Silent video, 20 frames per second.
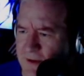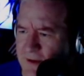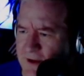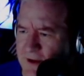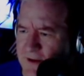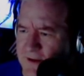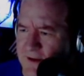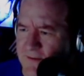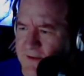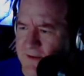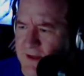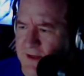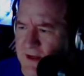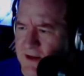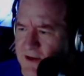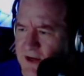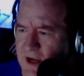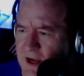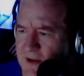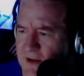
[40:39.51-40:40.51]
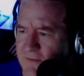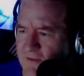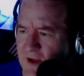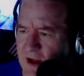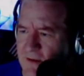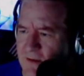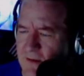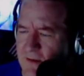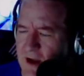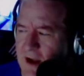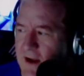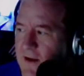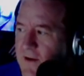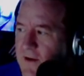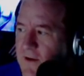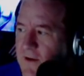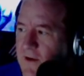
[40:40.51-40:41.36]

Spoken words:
because I've seen chat flying by